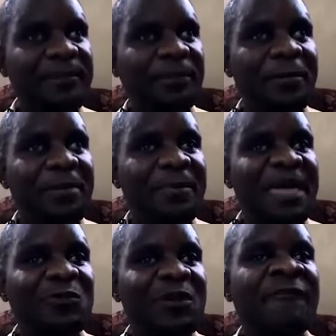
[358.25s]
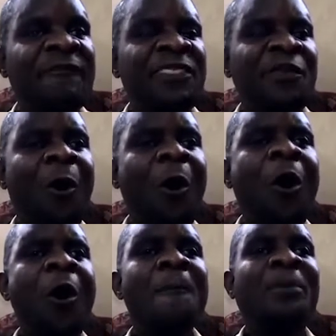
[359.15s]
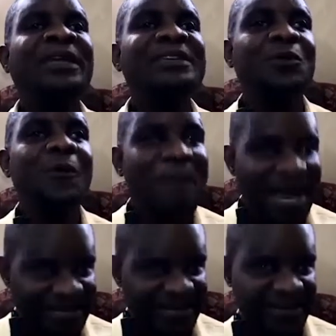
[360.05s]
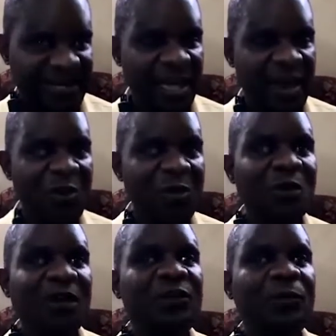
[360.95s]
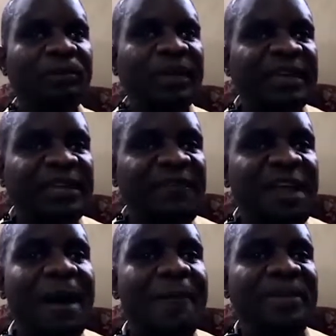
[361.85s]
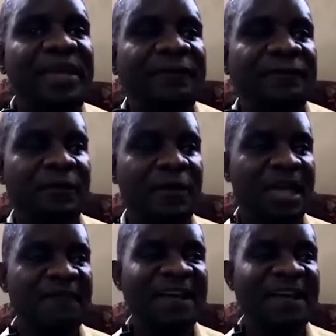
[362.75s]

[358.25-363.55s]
That's a problem that we have with all political parties, not only UPN, given by PF,